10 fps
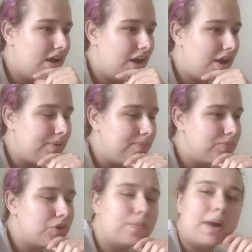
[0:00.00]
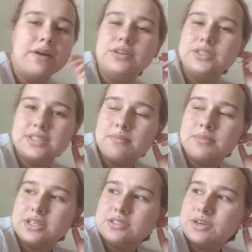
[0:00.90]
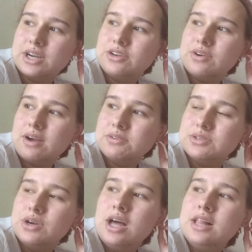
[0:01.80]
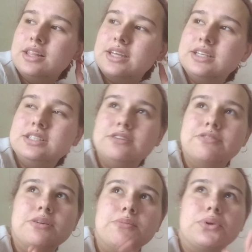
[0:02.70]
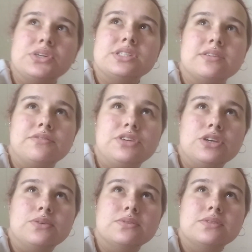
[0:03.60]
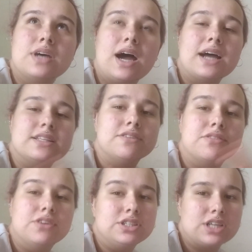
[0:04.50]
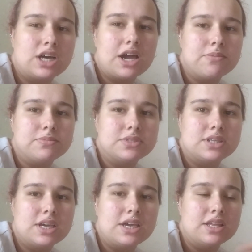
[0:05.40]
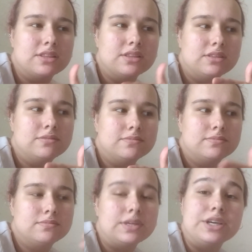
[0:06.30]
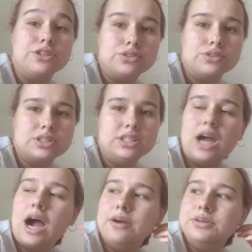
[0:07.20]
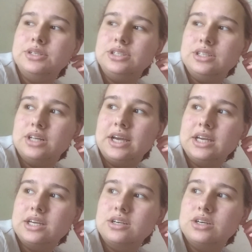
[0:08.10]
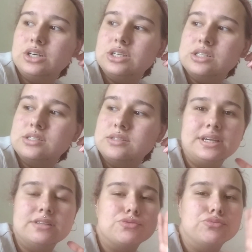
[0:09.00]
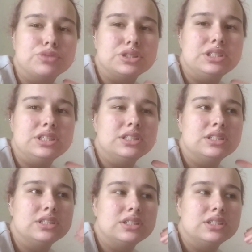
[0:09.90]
not parallel timelines, sorry, I don't know how to, like the different points of views at different times in history, I really like, because it's really,